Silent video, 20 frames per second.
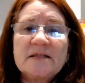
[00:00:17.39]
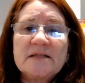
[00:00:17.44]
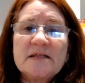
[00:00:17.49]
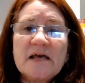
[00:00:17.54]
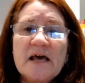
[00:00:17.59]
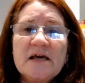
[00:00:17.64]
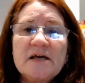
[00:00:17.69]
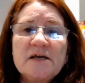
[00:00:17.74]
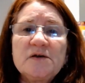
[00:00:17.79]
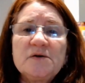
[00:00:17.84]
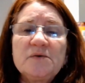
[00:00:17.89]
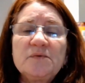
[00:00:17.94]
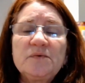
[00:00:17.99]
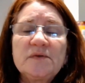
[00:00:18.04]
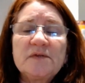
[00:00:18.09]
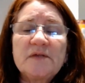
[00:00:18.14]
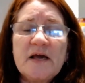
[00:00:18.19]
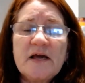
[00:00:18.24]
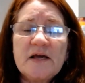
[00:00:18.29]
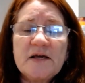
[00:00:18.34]
thank
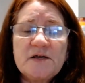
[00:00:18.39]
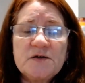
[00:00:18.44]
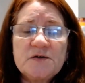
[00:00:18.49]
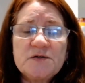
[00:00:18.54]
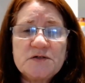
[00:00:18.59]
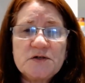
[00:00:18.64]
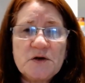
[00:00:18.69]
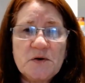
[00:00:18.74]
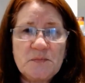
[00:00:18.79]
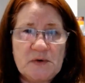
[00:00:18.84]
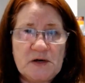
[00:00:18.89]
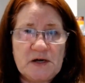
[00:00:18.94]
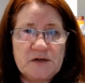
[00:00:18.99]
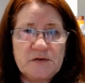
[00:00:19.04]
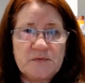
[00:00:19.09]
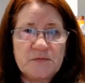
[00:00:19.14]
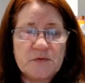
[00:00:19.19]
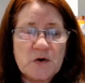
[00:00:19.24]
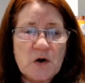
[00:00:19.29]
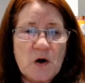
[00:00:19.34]
you so much
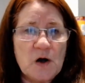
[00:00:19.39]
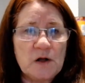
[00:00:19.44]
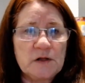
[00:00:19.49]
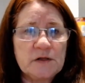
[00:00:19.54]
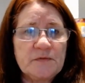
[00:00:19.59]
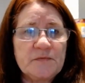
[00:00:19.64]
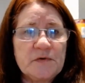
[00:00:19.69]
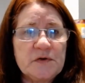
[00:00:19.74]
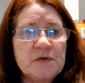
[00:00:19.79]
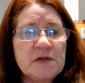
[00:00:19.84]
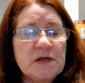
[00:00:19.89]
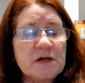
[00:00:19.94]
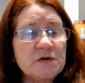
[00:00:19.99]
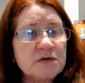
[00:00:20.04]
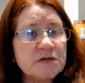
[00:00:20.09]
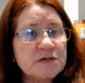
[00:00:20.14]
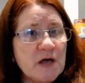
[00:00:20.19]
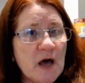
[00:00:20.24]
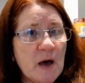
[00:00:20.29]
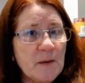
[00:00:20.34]
for all of you that are
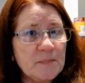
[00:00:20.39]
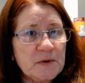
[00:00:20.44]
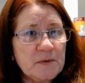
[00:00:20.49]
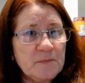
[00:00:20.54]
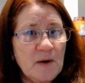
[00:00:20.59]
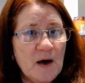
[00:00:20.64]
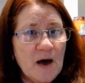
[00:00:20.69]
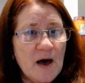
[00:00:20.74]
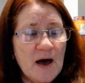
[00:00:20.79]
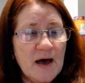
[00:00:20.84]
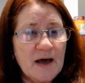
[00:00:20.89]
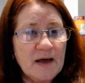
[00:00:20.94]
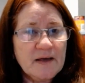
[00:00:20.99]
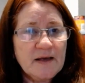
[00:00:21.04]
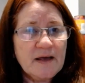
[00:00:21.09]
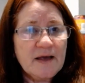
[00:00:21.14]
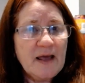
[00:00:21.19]
stopping by